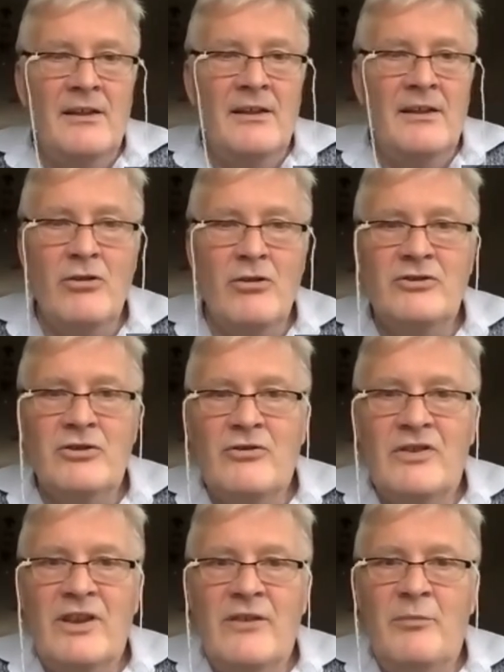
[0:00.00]

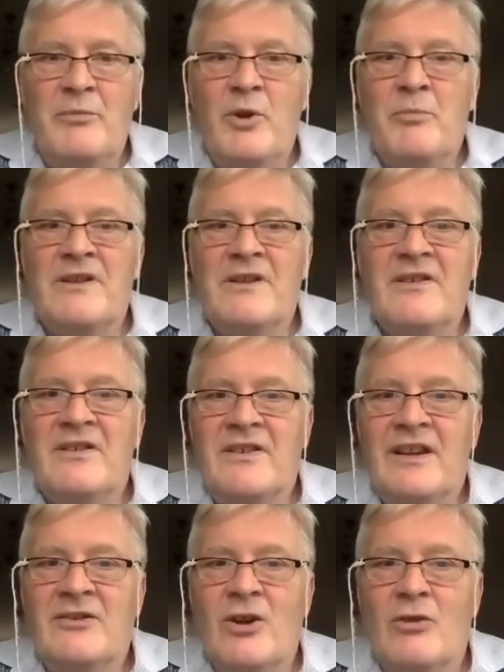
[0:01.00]
Doctors give pupils
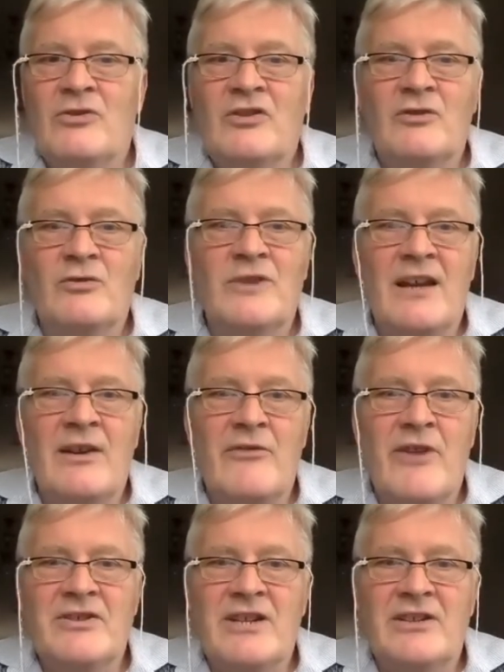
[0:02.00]
sick notes to duck
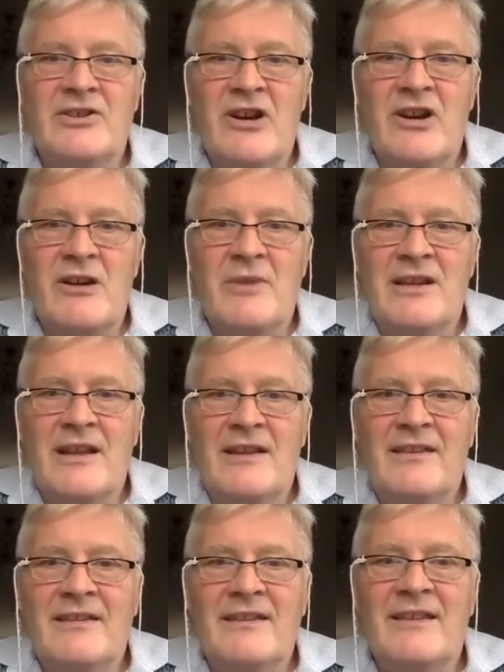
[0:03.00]
French and German
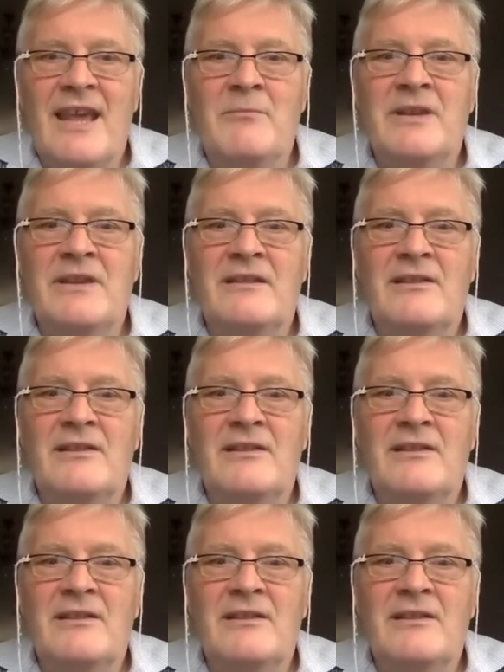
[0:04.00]
lessons, and in